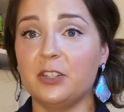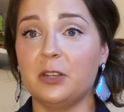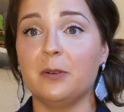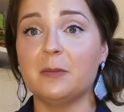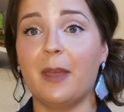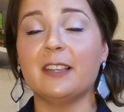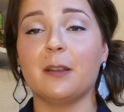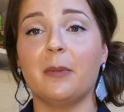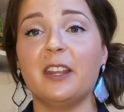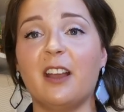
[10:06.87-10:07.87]
do is make
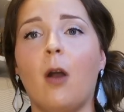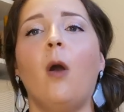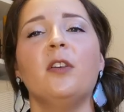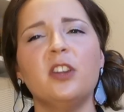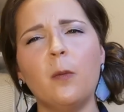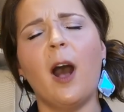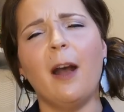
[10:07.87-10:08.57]
somebody go, oh, you know what?